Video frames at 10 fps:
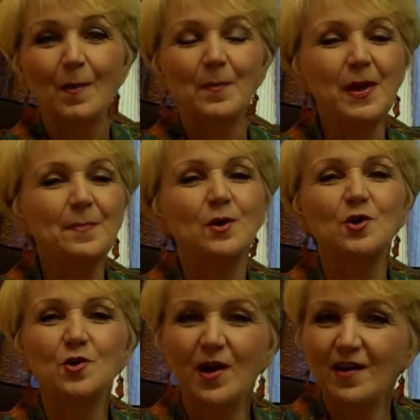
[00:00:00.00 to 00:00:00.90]
People
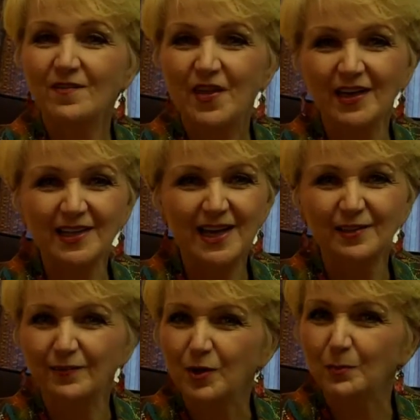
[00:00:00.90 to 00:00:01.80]
who have that kind
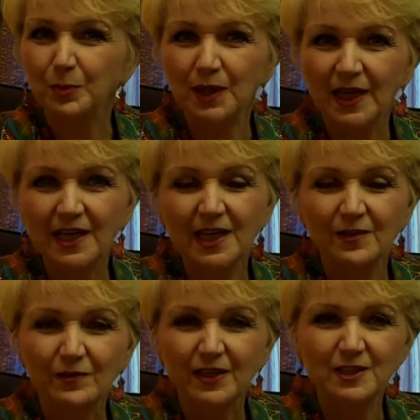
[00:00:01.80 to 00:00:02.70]
of complaining
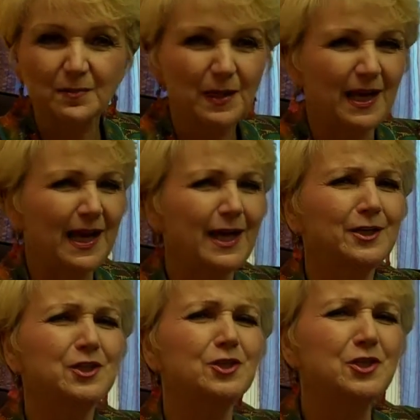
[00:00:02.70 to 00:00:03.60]
and victim-like
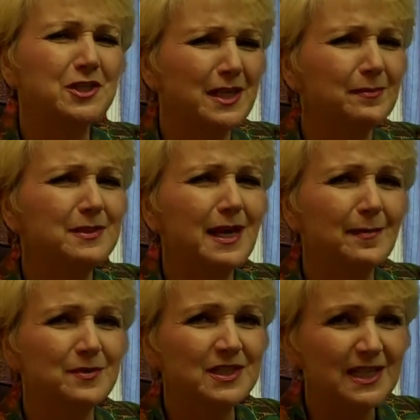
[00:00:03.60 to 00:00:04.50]
attitude
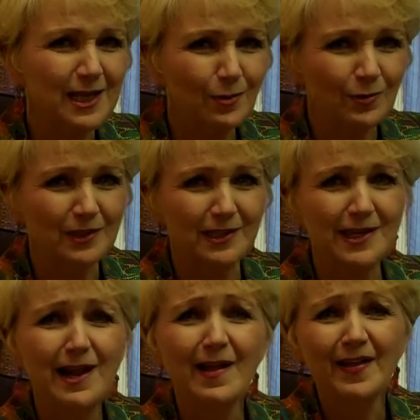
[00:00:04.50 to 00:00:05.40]
sometimes
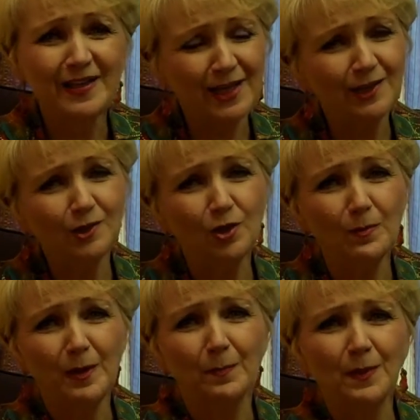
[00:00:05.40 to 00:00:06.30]
secretly get a little
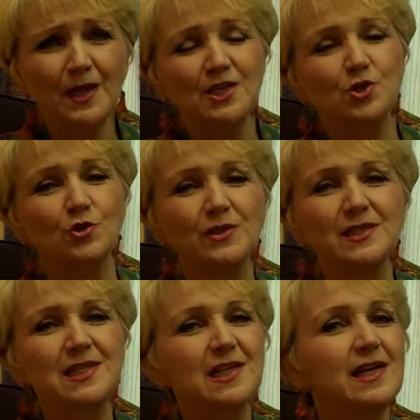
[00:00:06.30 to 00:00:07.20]
bit of pleasure in
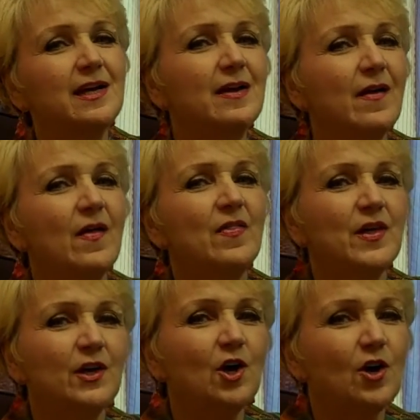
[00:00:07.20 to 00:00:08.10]
seeing
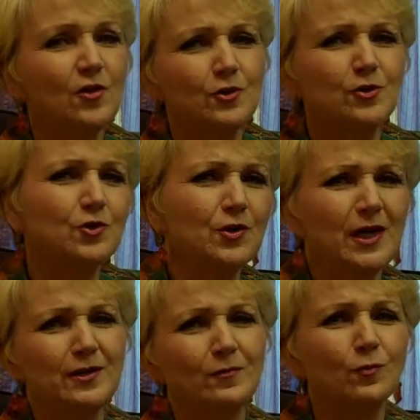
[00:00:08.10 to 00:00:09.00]
that others are
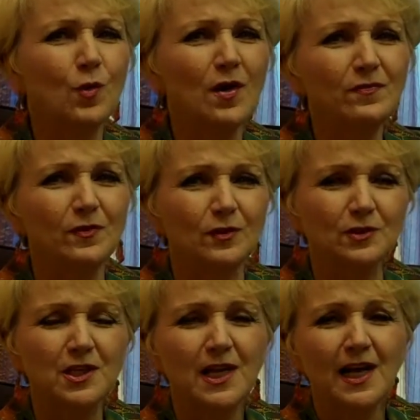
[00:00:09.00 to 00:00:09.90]
kind of
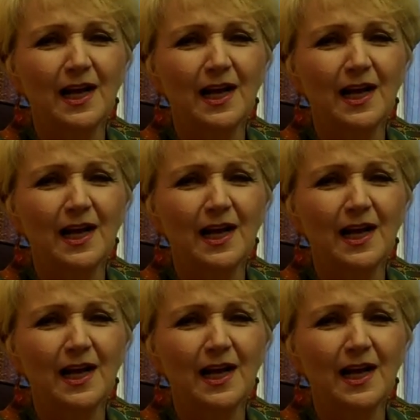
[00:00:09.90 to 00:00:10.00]
ruffled.